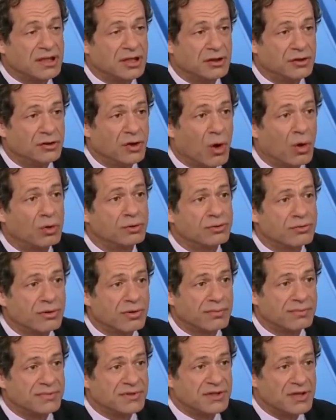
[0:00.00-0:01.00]
the
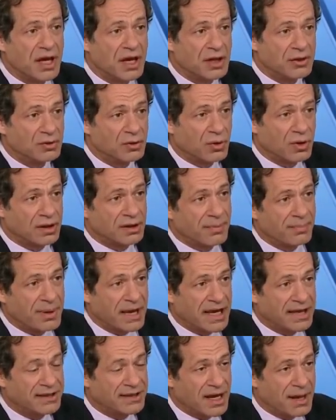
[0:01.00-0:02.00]
doldrums during the
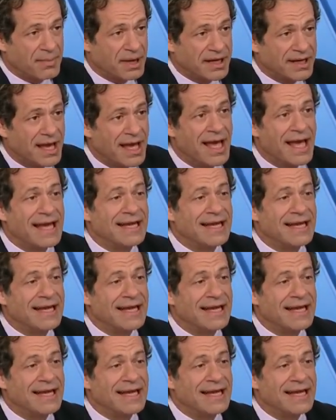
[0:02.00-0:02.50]
pandemic,